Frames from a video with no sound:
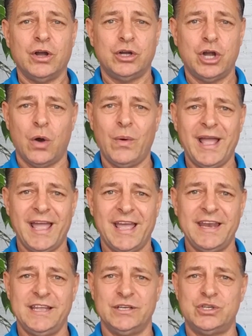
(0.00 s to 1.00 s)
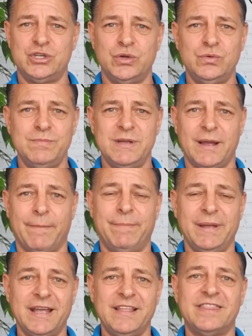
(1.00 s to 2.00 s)
go ahead and shoot me a
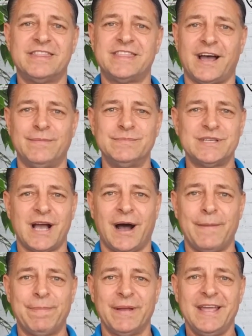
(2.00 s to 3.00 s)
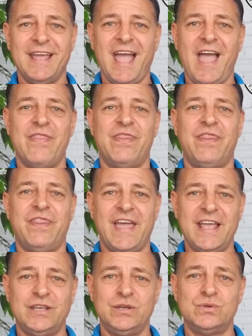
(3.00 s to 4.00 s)
big thumbs up. And
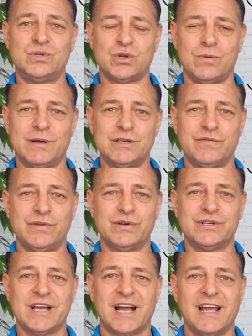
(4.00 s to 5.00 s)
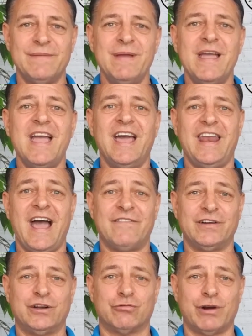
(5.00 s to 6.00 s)
thank you so much for your time, and have
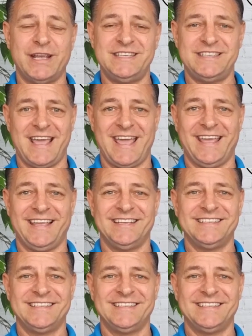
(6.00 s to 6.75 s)
a great day.